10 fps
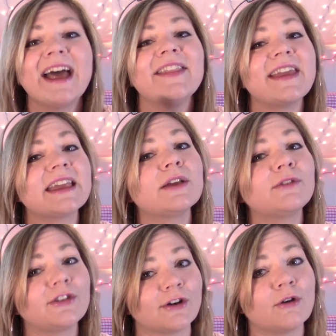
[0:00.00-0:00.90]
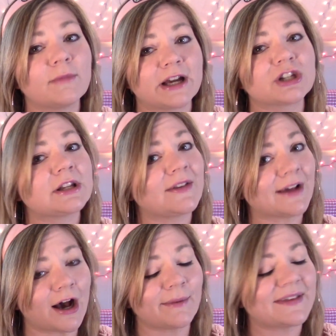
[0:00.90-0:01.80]
Thank you so much. And as
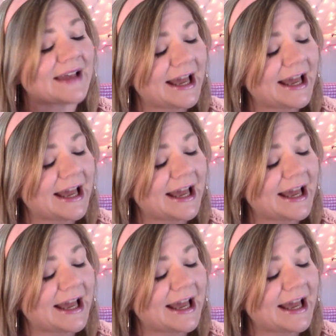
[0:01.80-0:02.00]
always,